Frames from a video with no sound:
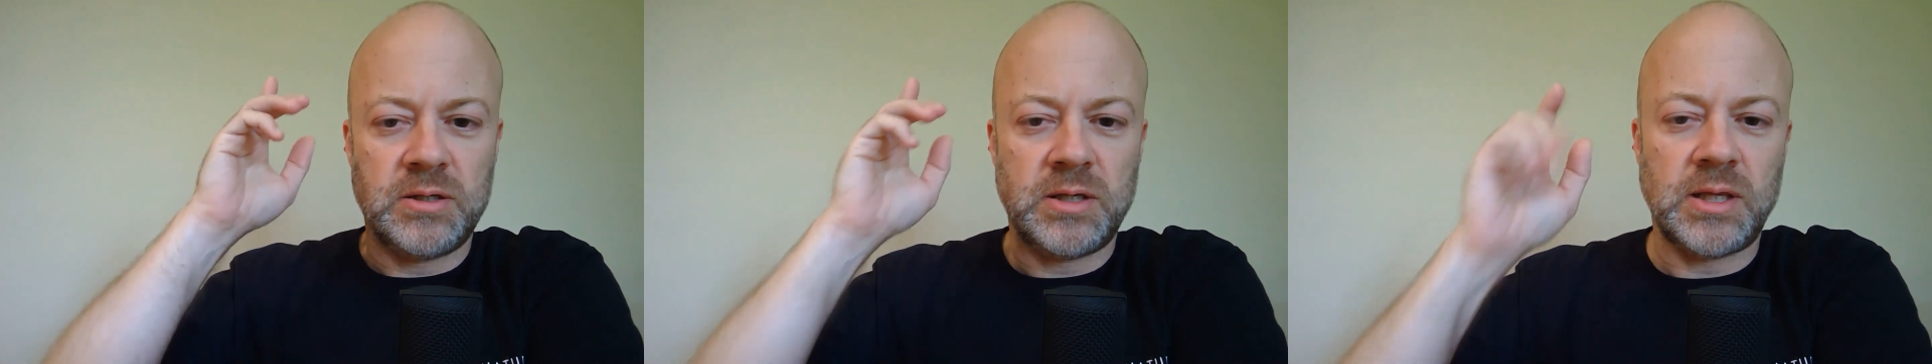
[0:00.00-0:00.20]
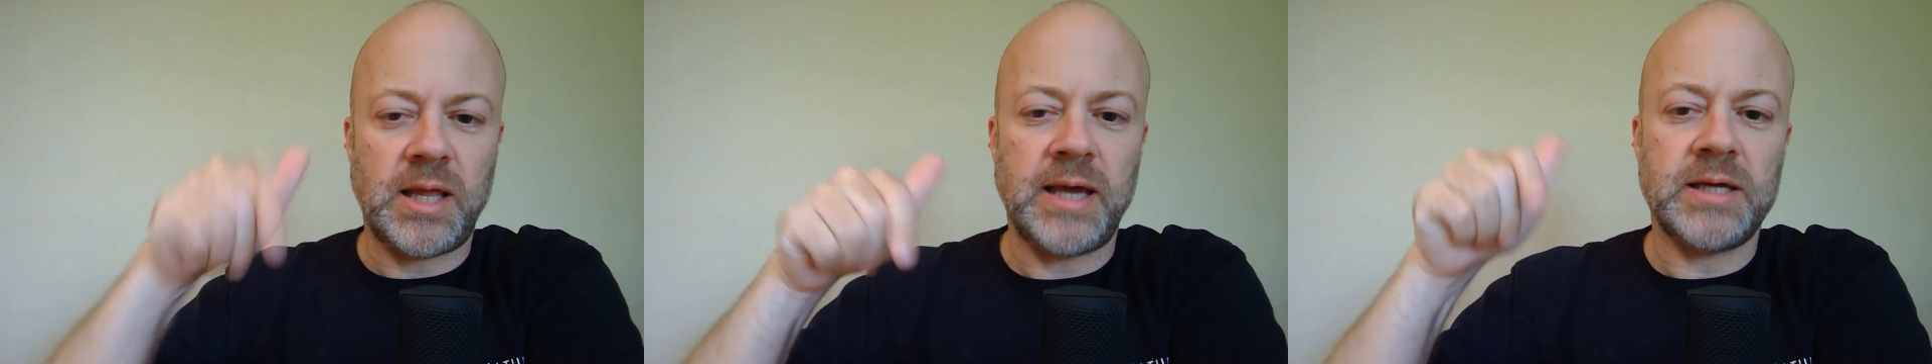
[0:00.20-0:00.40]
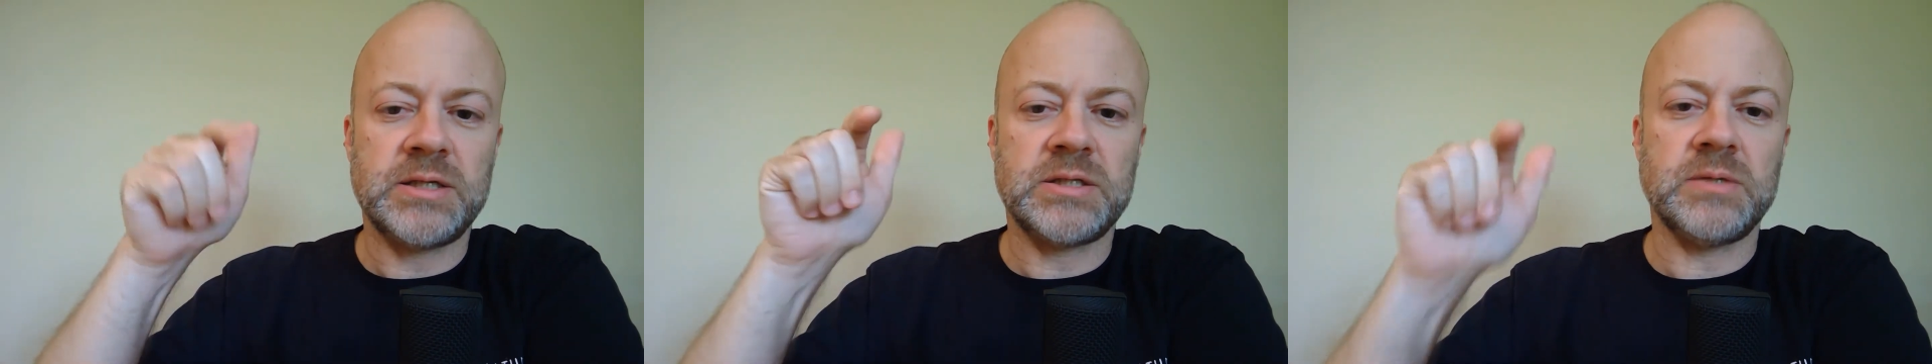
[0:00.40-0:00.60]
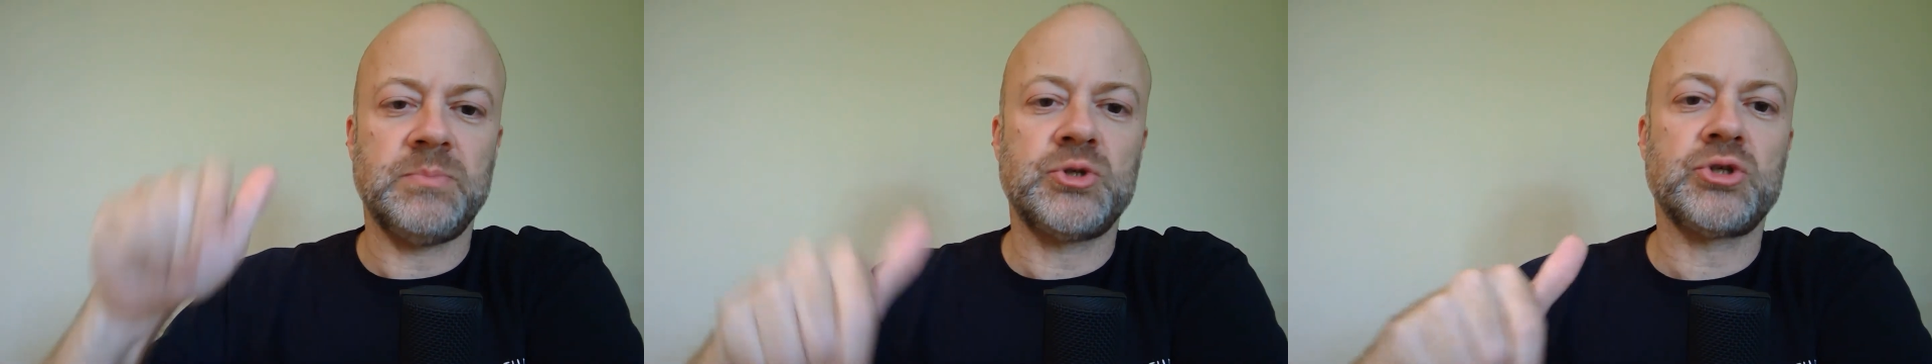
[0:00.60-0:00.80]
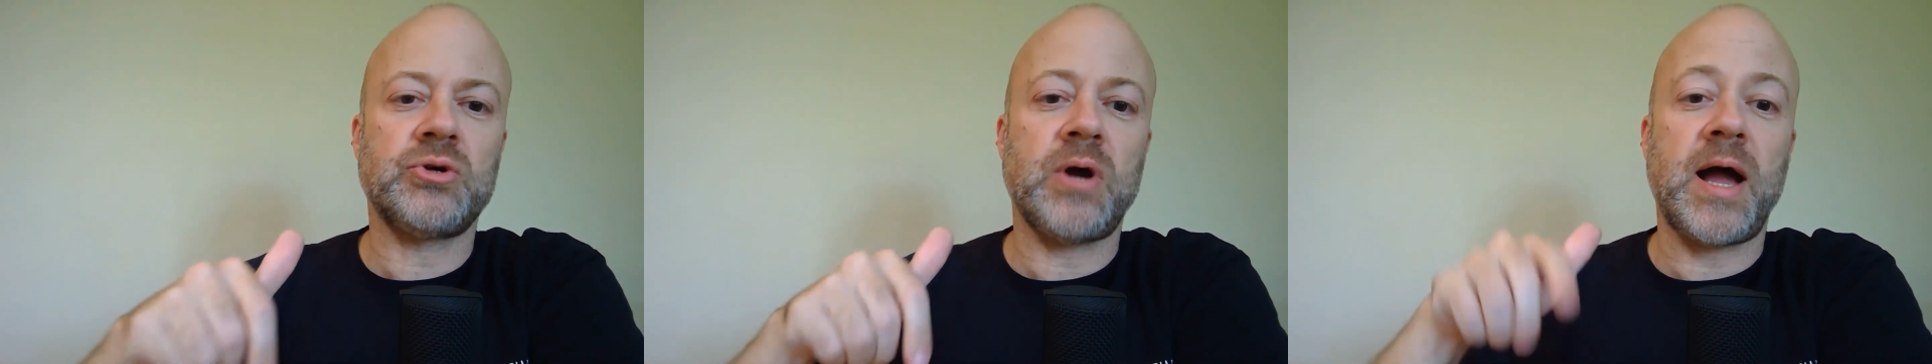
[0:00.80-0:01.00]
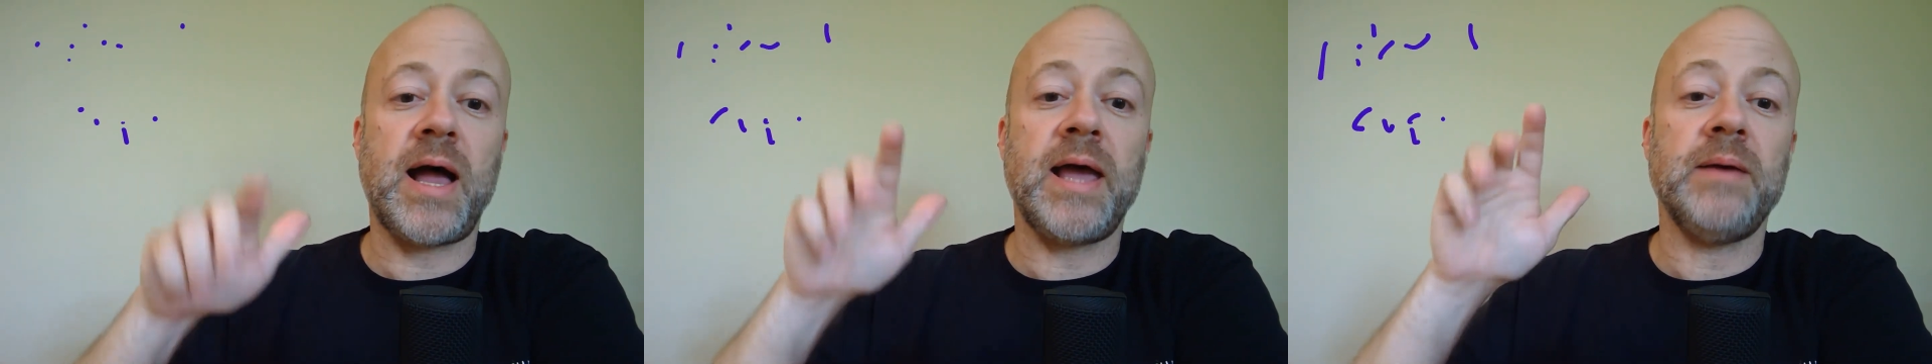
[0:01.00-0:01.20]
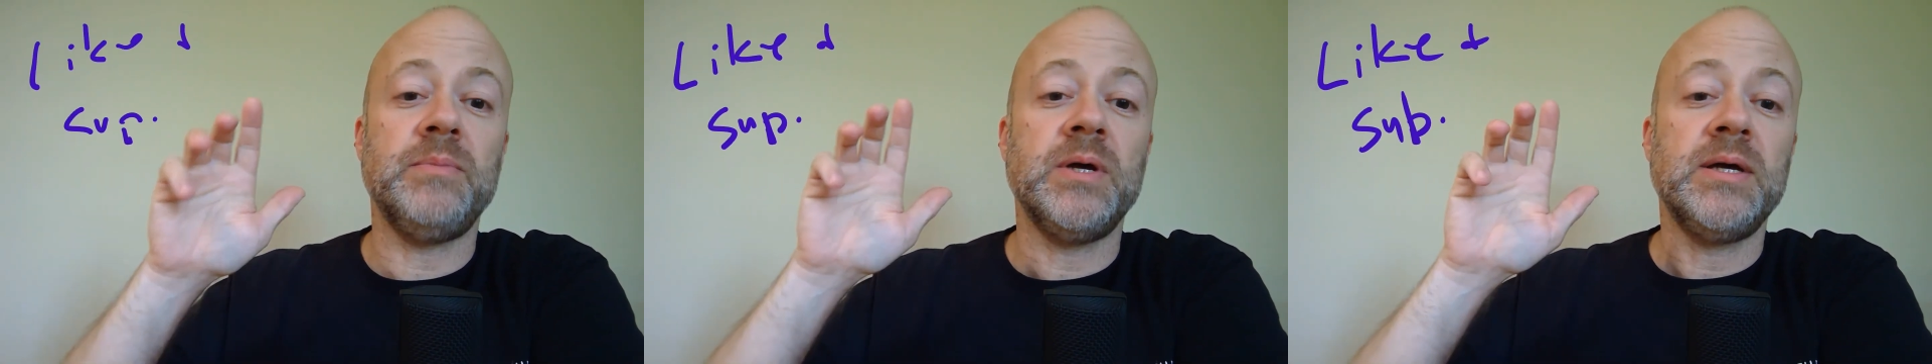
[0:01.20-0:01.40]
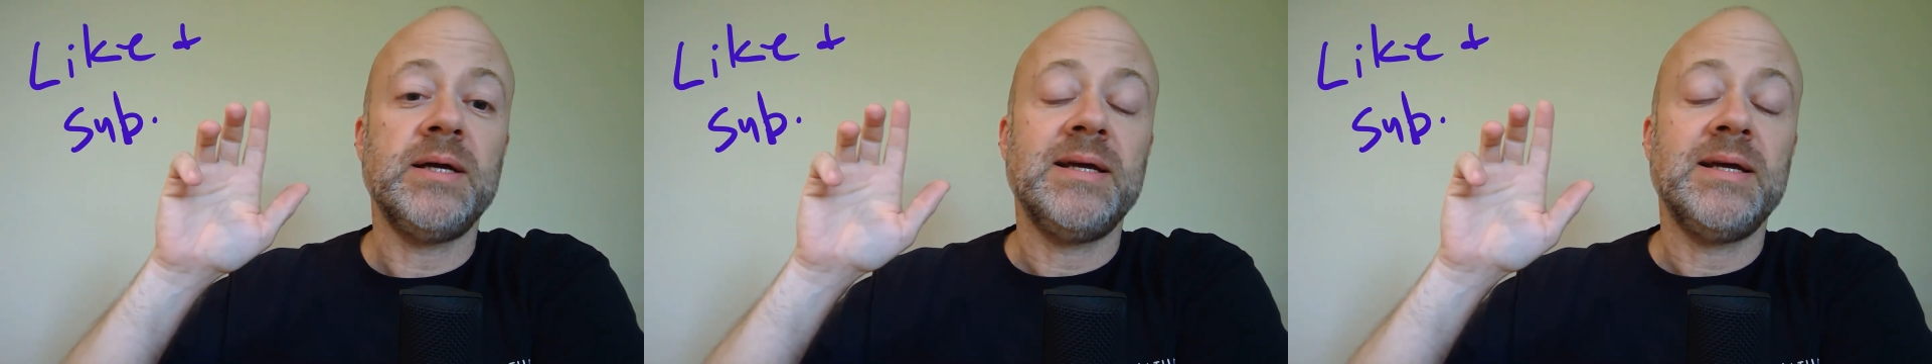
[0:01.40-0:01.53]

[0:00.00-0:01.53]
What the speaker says: like, subscribe,